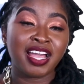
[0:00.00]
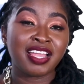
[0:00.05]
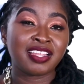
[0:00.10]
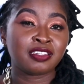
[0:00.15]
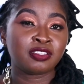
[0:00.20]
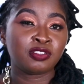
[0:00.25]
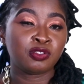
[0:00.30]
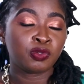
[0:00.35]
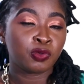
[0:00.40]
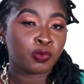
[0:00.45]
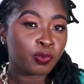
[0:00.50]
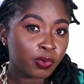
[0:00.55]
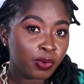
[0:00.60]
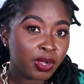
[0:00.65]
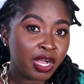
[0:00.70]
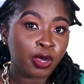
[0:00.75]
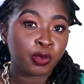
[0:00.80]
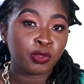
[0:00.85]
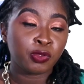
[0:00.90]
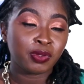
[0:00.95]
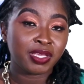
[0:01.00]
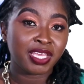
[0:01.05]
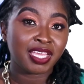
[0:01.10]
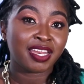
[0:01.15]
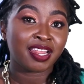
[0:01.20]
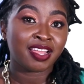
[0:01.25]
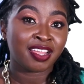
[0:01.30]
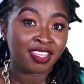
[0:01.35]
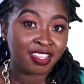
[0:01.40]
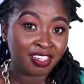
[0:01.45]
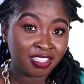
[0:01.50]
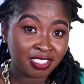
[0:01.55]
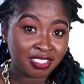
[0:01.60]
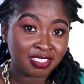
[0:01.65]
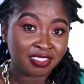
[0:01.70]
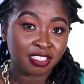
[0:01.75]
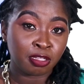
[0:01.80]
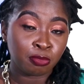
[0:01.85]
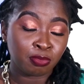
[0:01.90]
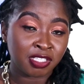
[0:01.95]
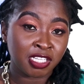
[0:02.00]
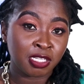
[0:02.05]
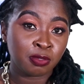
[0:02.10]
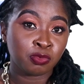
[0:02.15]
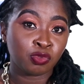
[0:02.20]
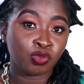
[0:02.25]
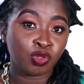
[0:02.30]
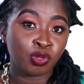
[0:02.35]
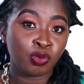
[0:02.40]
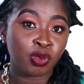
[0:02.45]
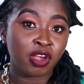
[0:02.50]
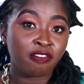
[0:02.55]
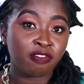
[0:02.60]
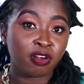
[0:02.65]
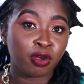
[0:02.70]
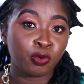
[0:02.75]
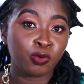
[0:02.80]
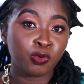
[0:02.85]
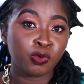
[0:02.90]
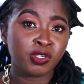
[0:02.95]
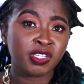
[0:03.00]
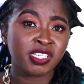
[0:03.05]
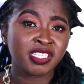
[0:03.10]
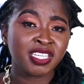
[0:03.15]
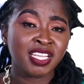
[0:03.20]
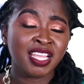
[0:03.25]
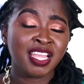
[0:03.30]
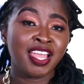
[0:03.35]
And you know how you get a headache sometimes when you have a cold,